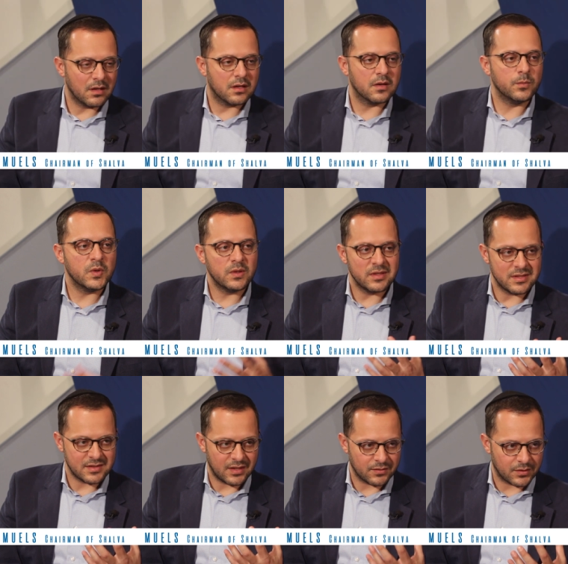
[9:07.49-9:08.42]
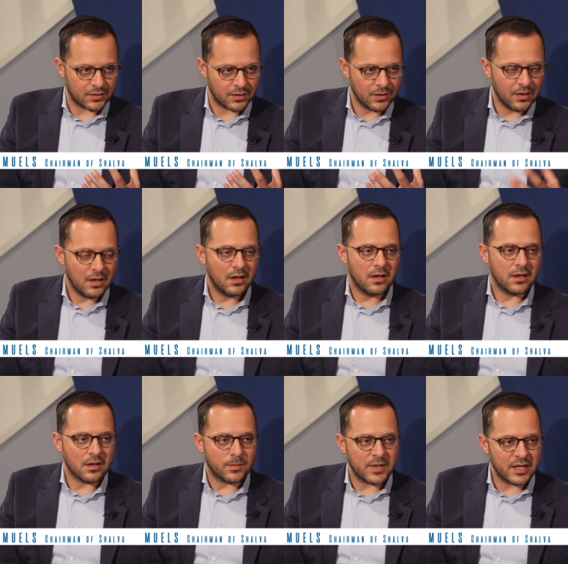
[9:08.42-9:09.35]
a community center,
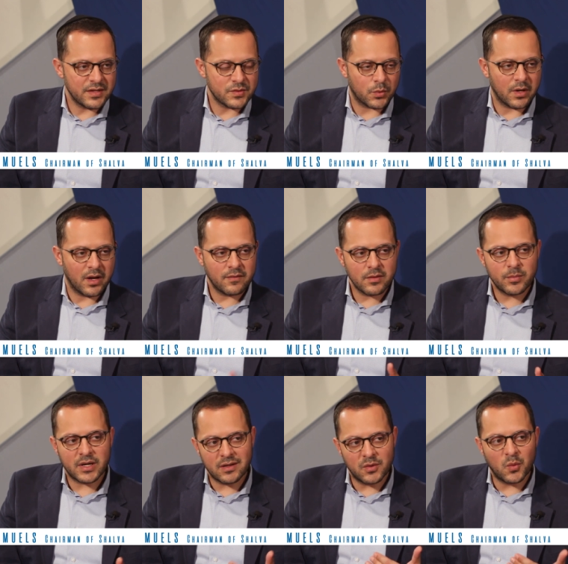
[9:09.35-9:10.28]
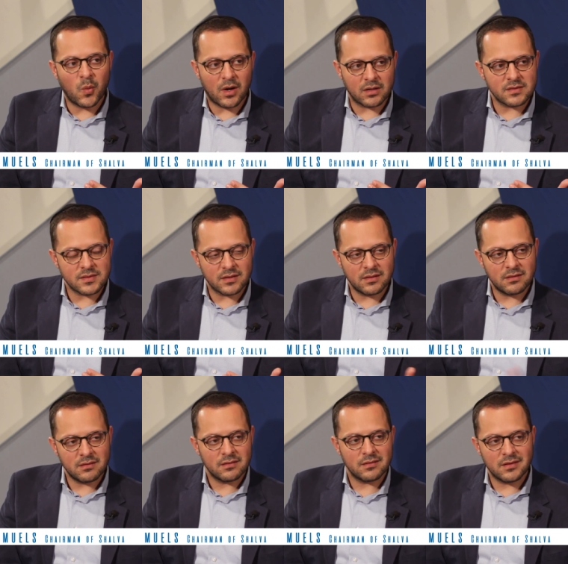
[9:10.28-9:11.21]
a place where everybody who walks
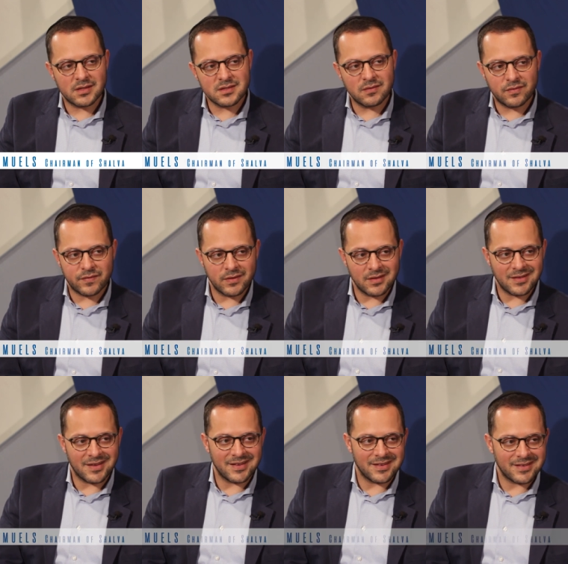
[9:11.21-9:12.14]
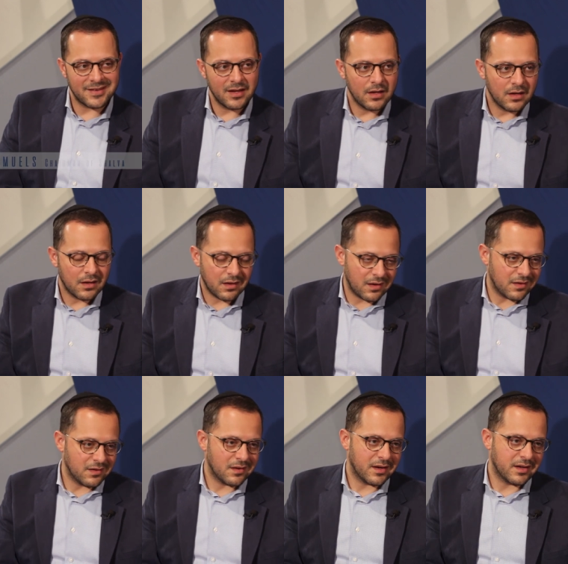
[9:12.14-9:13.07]
in doesn't feel like, hey,